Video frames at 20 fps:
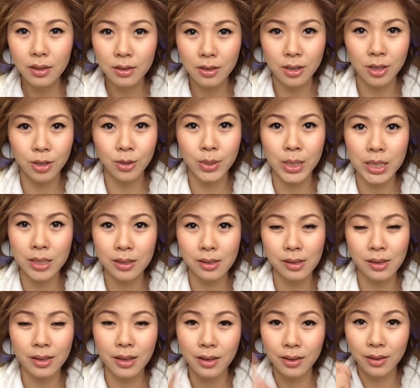to do this,
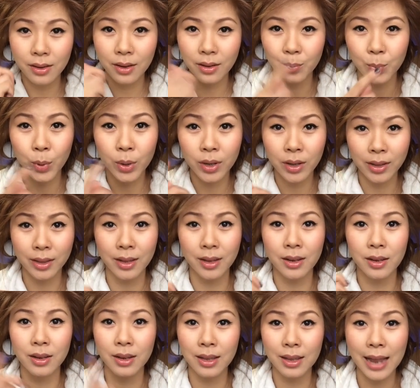putting
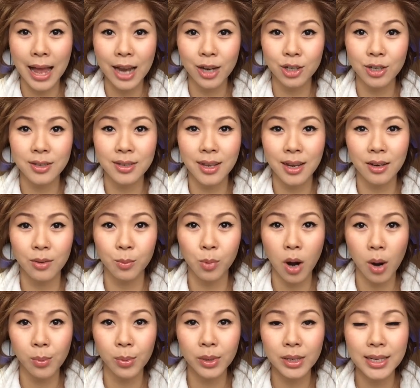the lashes in
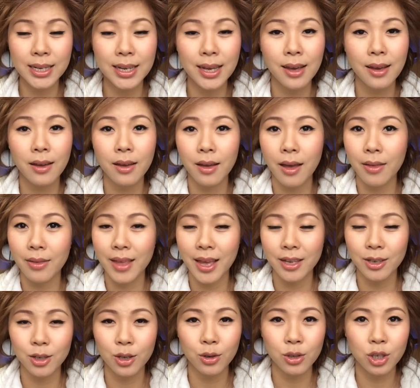properly, and
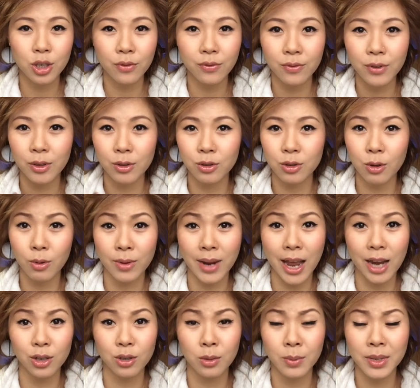then you should feel so
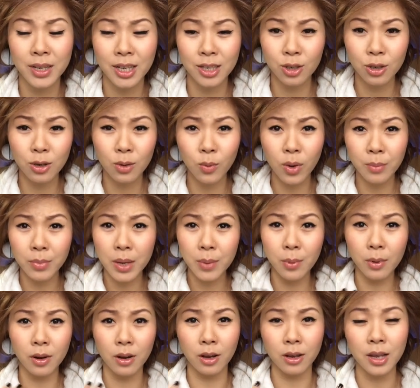natural, because you don't want
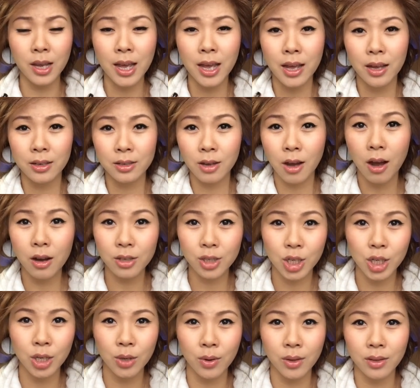people to talk
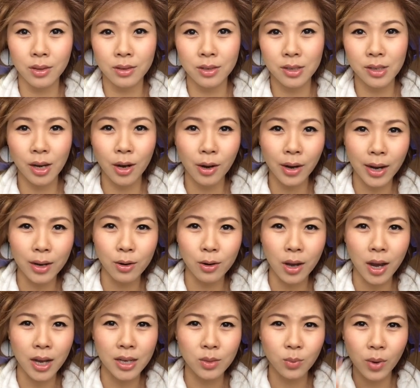to you and staring at your
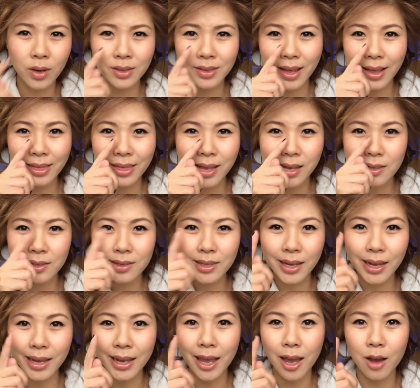eyes. What's that thing
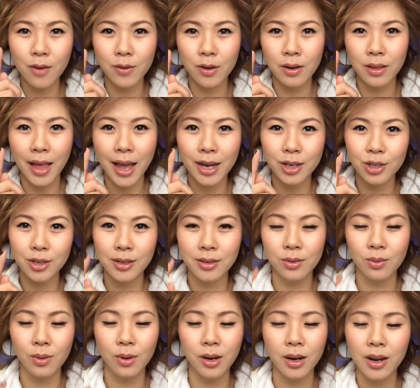sticking out for
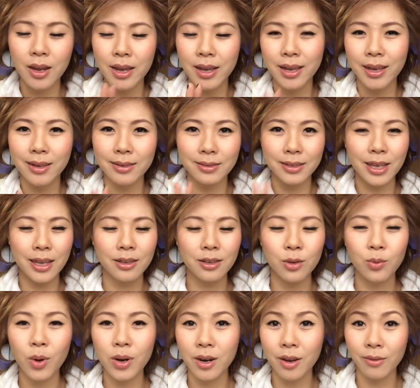lashes? Or
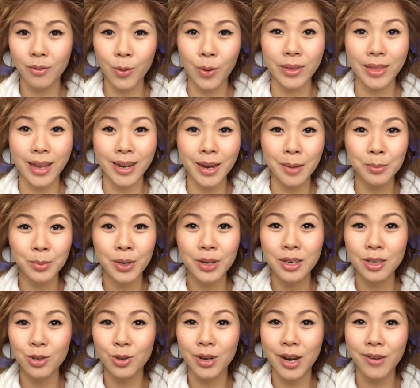you want to avoid that, and I'm
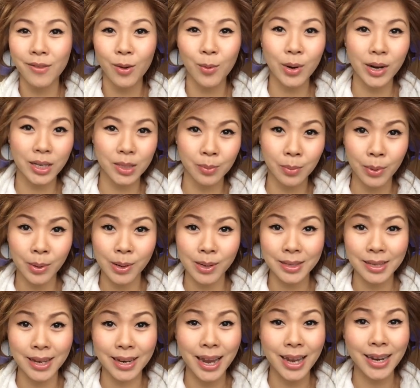pretty sure everyone
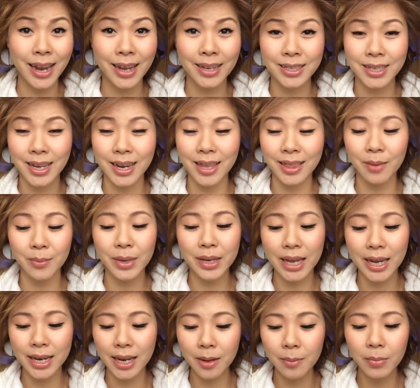experienced that, and I did at the
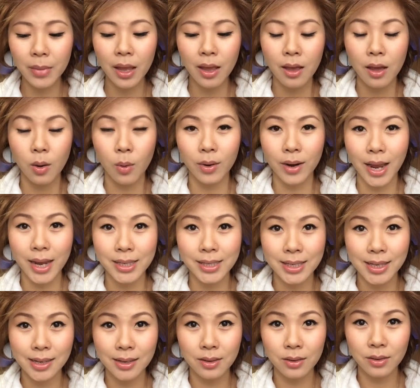beginning when I
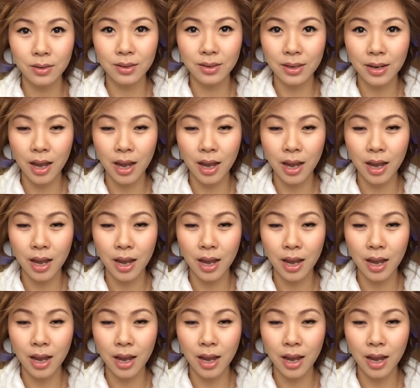didn't